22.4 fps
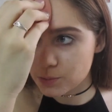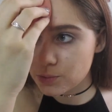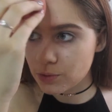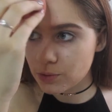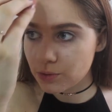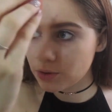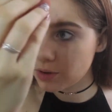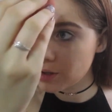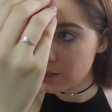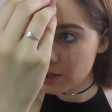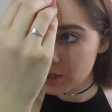
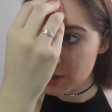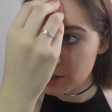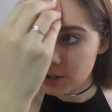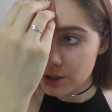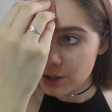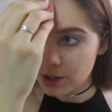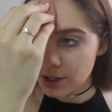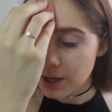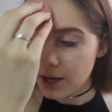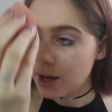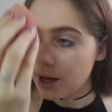will
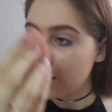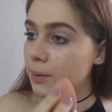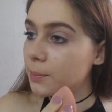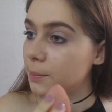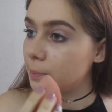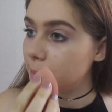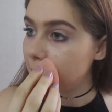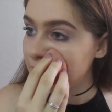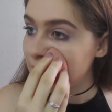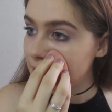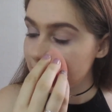
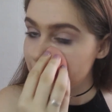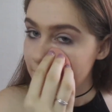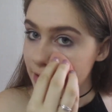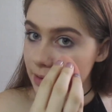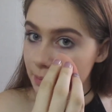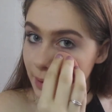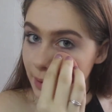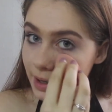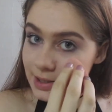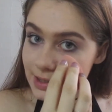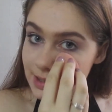
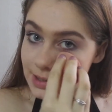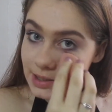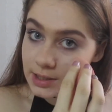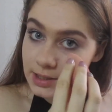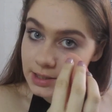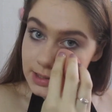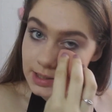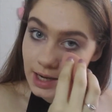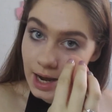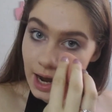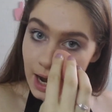benefit my
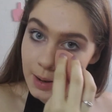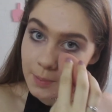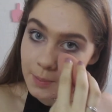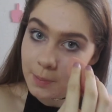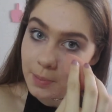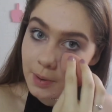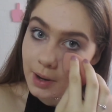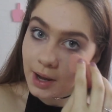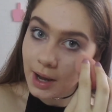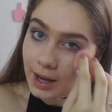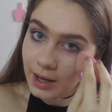skin
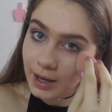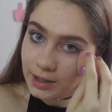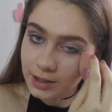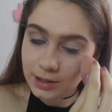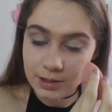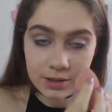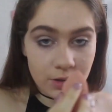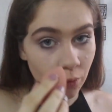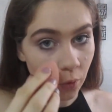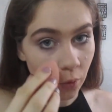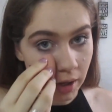type,
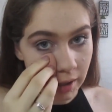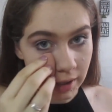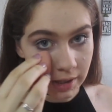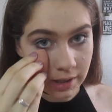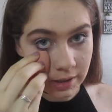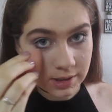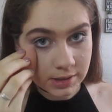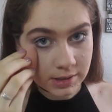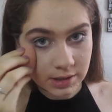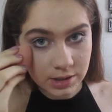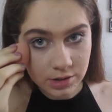and the
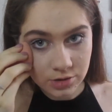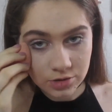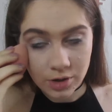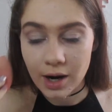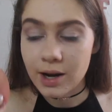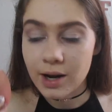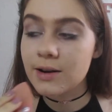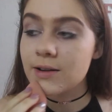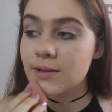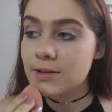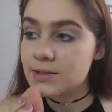oiliness, the
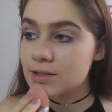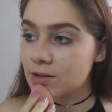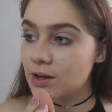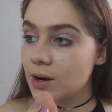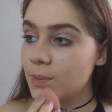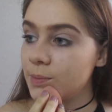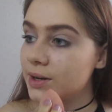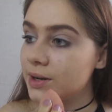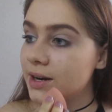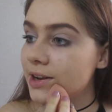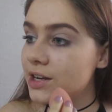dryness, the
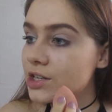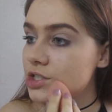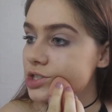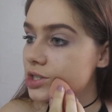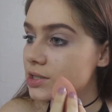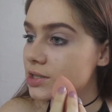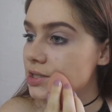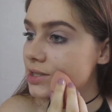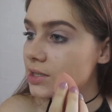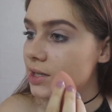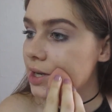
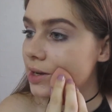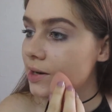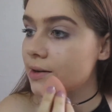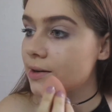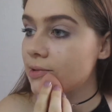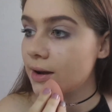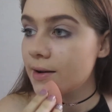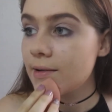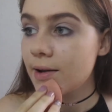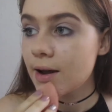combination skin.